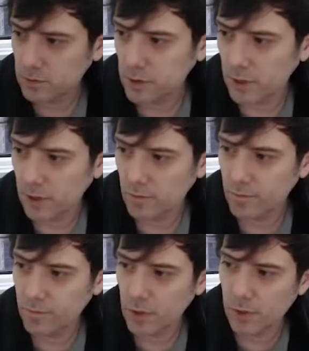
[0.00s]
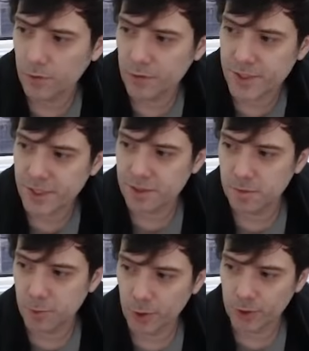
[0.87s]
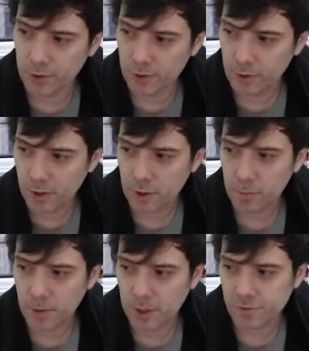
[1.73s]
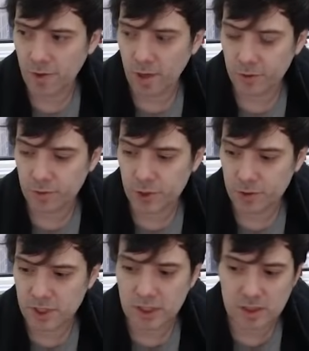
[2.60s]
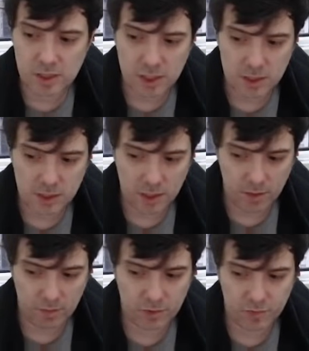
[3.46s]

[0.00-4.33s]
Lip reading: Again, 160 billion enterprise value, so 16 times